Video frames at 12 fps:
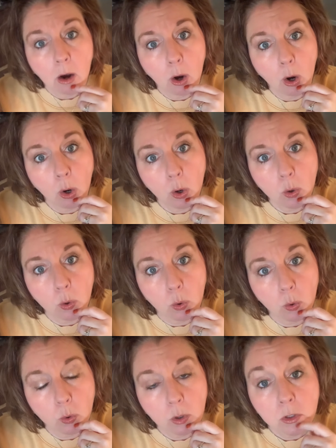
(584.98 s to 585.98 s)
Oh,
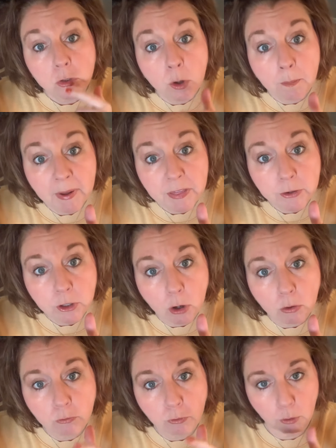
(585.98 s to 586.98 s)
so Mother
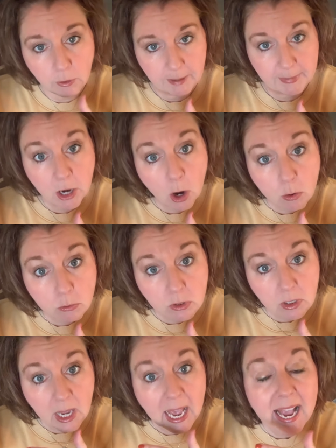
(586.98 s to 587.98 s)
Goat wrote him a note,
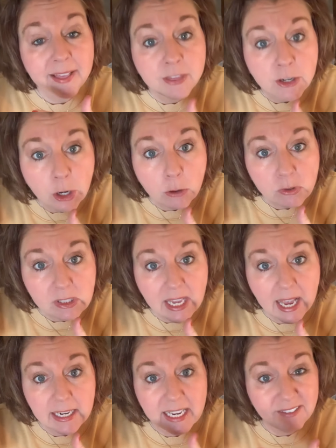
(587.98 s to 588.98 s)
and the note
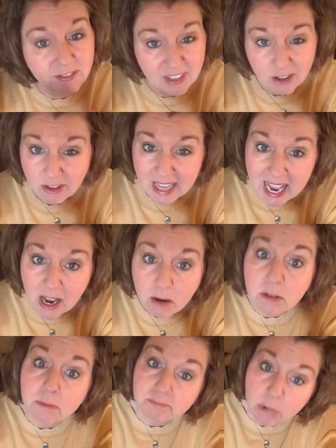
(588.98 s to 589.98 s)
said, if they're
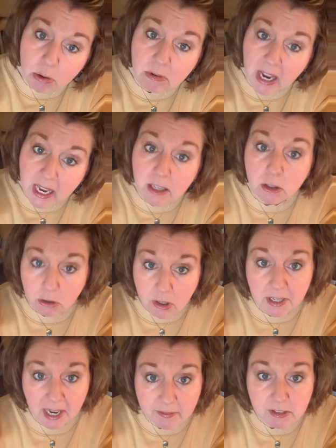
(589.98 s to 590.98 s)
loud, okay, you
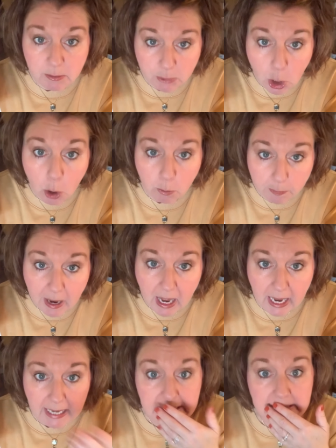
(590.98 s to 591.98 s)
can have some goat pie.